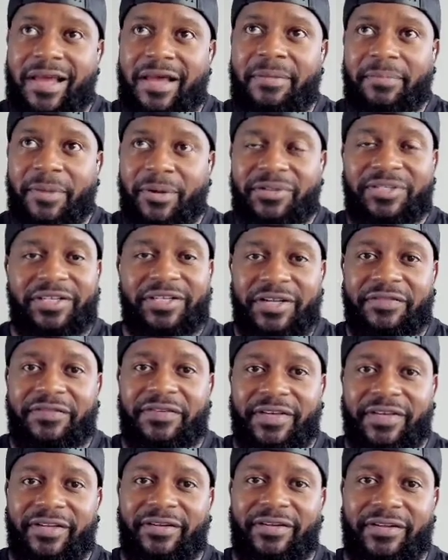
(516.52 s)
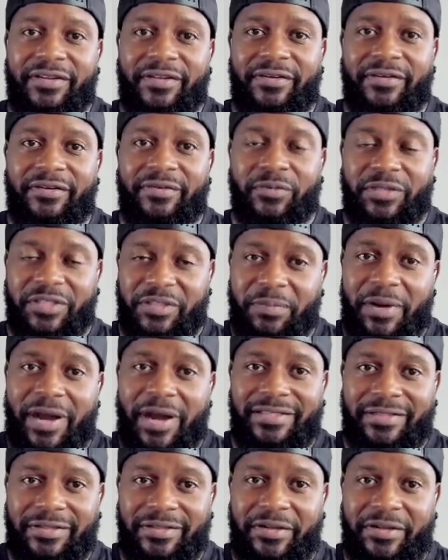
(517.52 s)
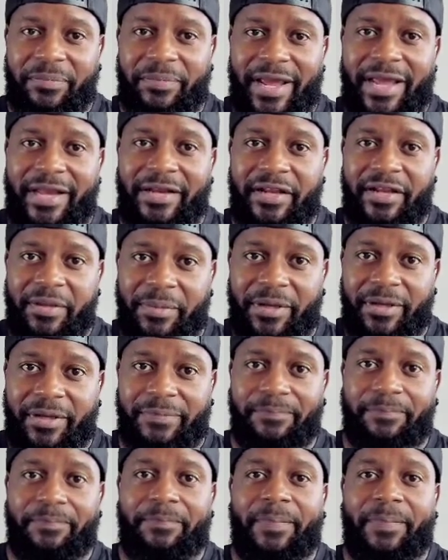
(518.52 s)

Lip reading: most significantly the response to the pandemic.